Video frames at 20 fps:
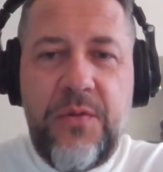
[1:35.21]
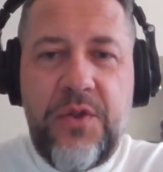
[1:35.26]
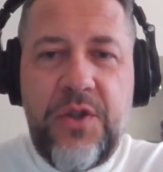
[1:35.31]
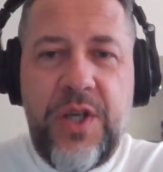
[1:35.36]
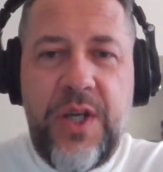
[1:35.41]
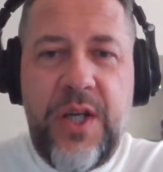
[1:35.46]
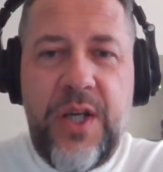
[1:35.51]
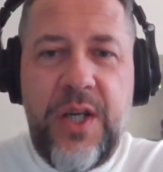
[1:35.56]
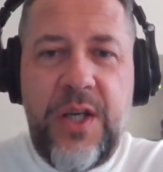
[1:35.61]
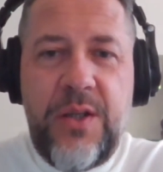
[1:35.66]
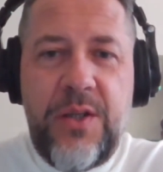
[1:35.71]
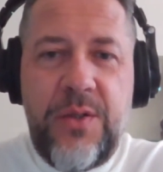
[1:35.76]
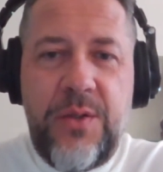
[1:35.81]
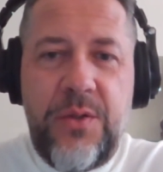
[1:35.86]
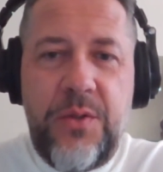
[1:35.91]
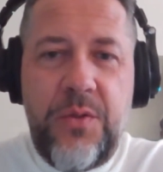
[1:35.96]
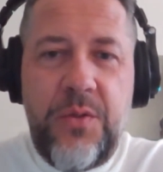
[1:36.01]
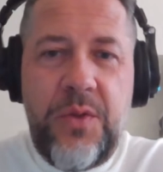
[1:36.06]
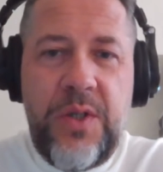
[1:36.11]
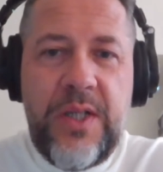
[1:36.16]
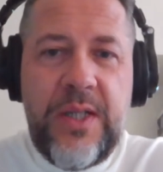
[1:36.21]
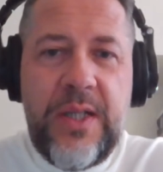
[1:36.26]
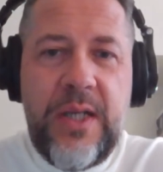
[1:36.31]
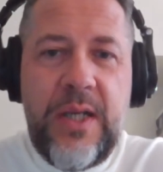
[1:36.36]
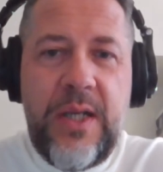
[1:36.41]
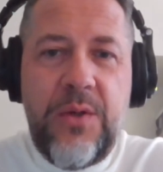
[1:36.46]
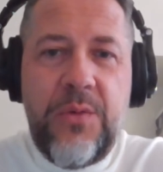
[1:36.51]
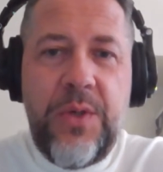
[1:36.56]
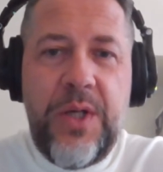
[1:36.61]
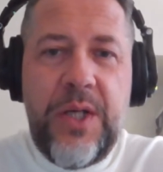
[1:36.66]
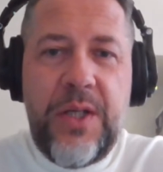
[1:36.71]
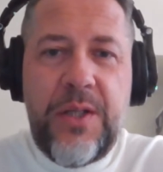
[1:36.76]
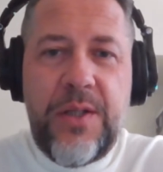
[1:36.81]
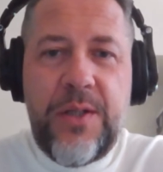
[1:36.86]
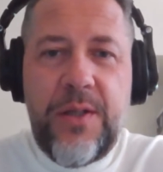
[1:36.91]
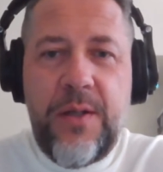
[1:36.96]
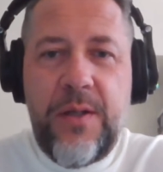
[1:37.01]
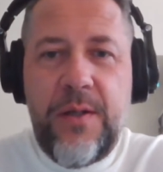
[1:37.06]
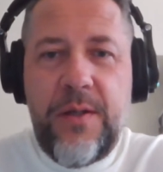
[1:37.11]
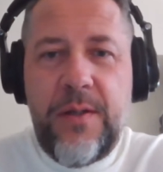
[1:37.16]
change, you easily
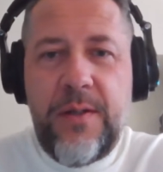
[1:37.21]
reach